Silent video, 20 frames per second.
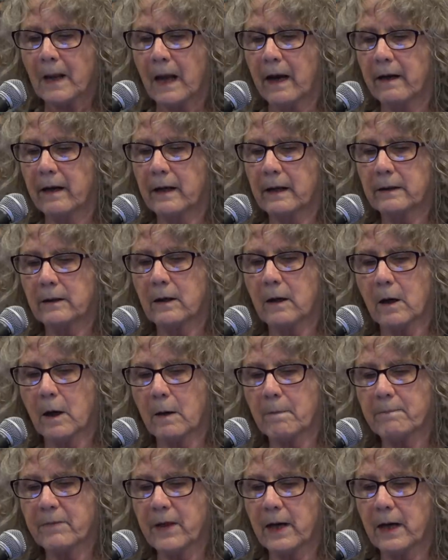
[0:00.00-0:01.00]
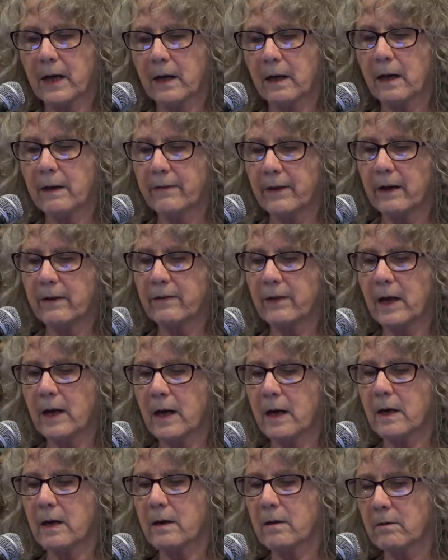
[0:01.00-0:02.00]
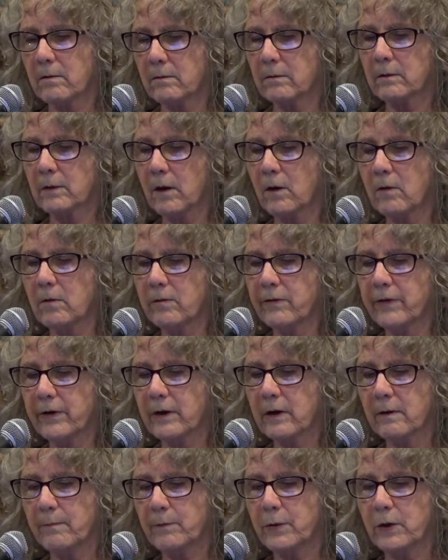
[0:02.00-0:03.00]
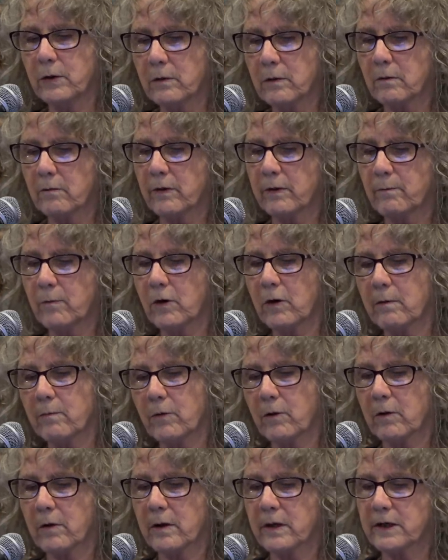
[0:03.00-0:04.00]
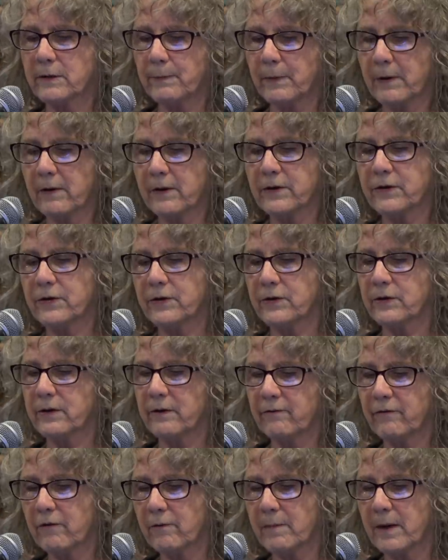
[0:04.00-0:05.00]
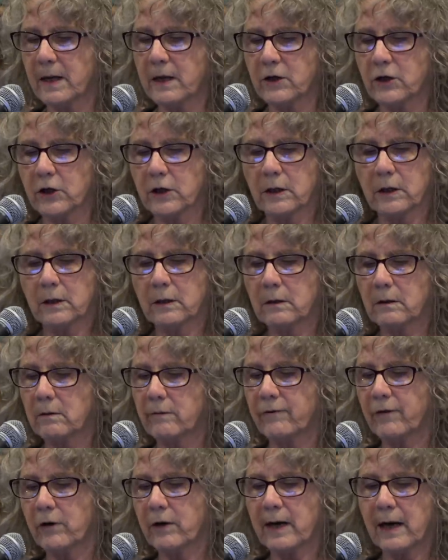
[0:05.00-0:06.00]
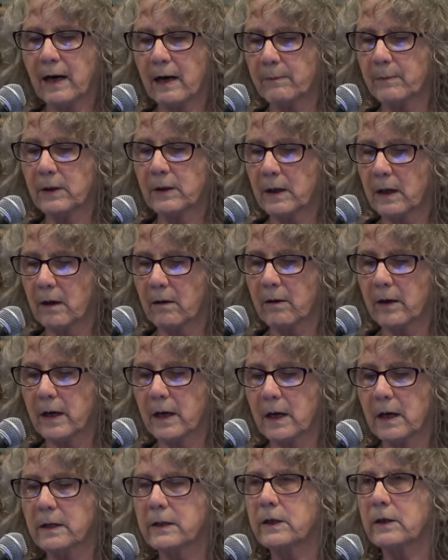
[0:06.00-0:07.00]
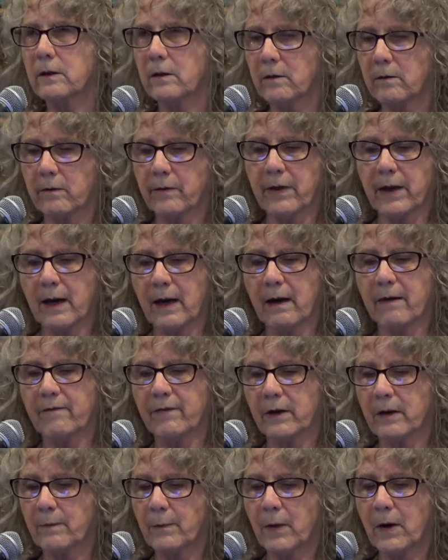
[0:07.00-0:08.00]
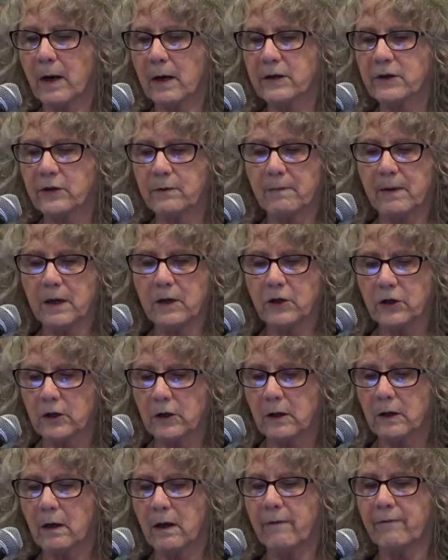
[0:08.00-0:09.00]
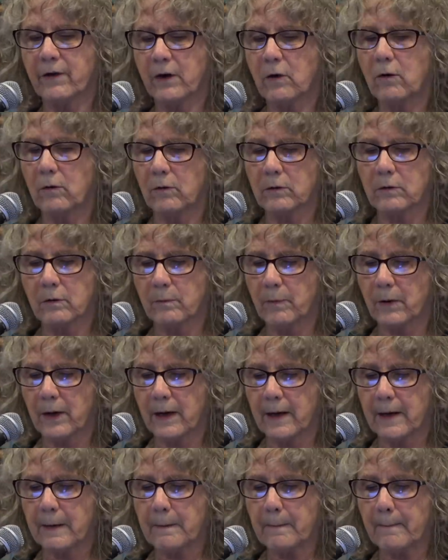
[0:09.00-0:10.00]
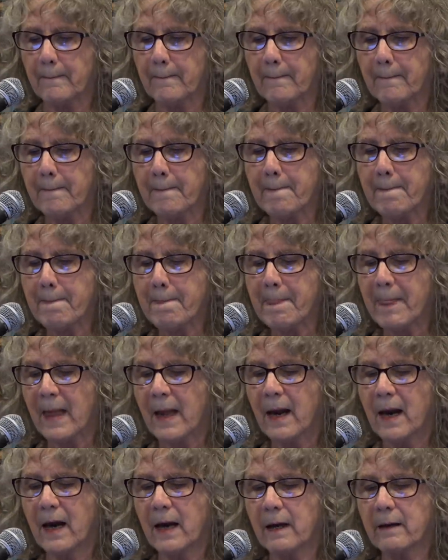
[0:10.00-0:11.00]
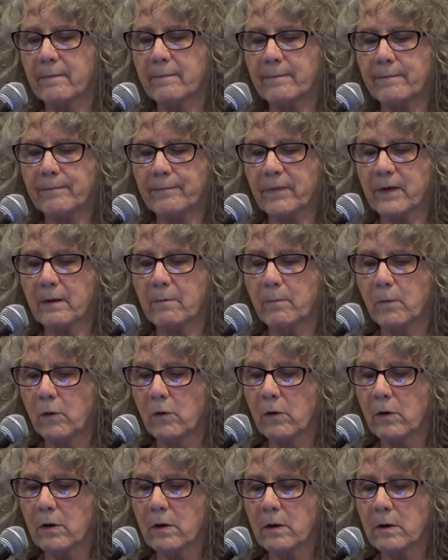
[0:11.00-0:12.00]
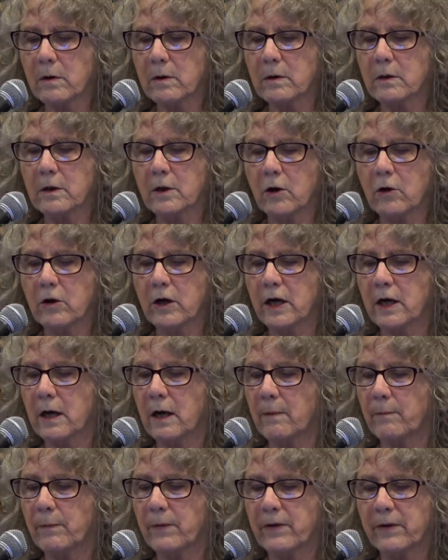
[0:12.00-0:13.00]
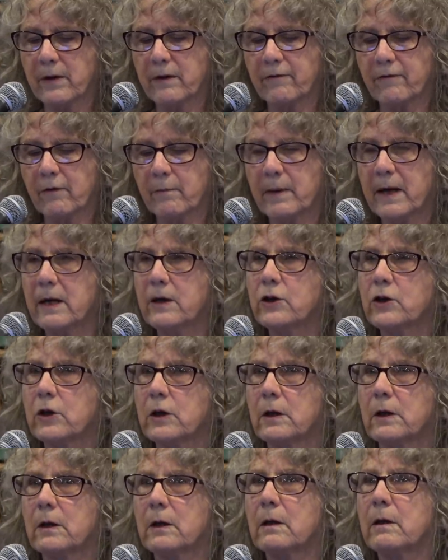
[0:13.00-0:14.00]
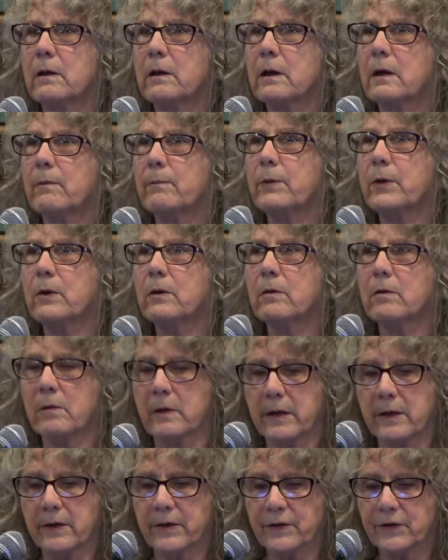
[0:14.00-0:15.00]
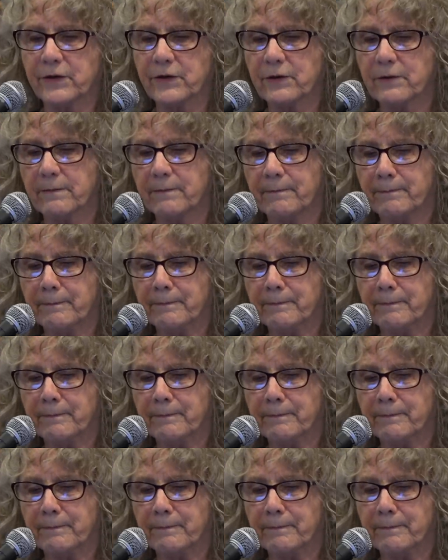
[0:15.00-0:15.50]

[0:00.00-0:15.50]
and um, they and then they load the computer with more and more experiences, information, vocabulary until they have an approximation of an older brain. And the more loaded up with information the computer is,